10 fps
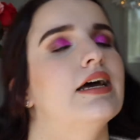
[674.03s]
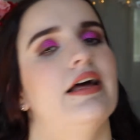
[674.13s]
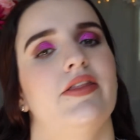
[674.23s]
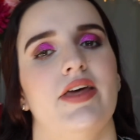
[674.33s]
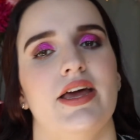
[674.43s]

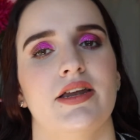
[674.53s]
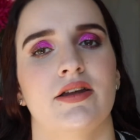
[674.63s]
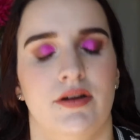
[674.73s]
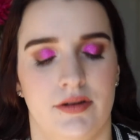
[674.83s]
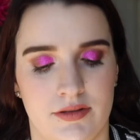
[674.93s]
And
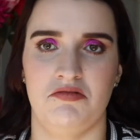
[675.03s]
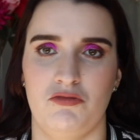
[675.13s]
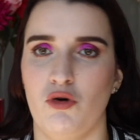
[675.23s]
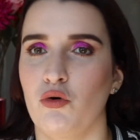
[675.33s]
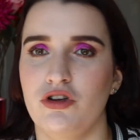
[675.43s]
then,
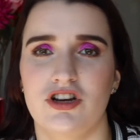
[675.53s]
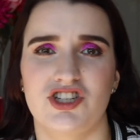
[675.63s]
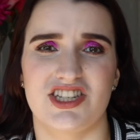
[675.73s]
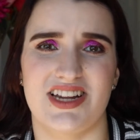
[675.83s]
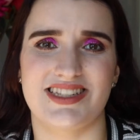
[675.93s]
or you could
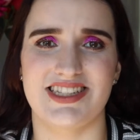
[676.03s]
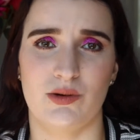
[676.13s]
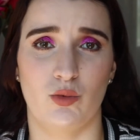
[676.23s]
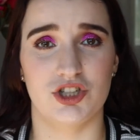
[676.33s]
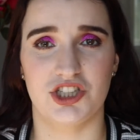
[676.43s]
just like sit
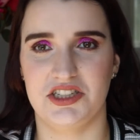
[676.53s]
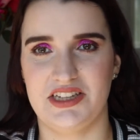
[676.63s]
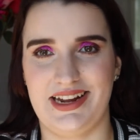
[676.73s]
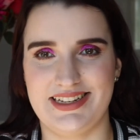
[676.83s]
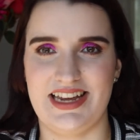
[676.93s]
and watch it's
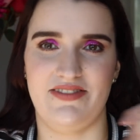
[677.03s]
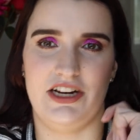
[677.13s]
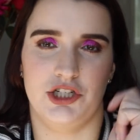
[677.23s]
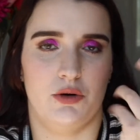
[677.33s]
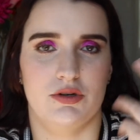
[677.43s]
like a TV
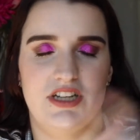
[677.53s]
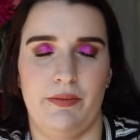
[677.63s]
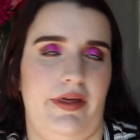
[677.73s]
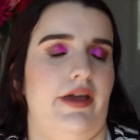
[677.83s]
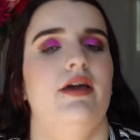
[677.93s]
show or
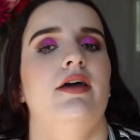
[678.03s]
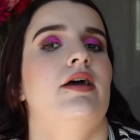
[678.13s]
something,